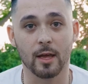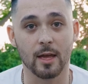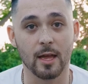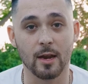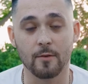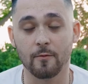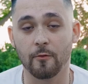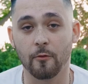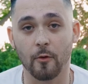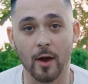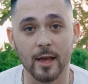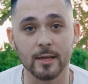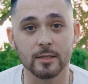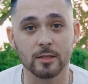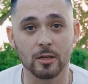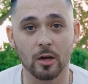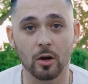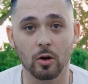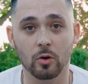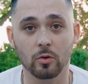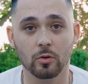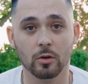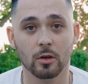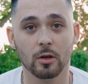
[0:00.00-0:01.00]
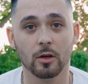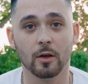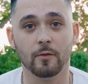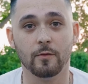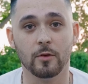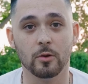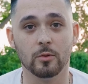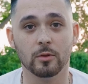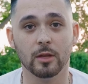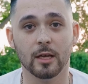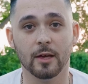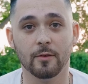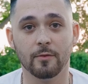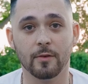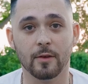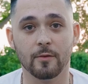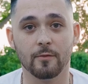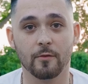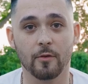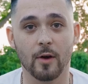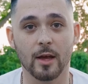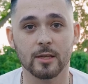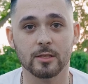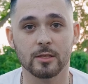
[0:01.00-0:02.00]
in Fresno, if you live in
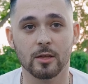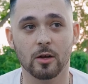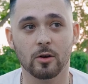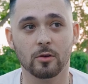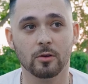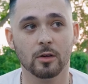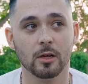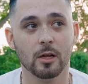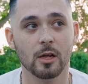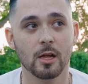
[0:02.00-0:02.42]
Fresno,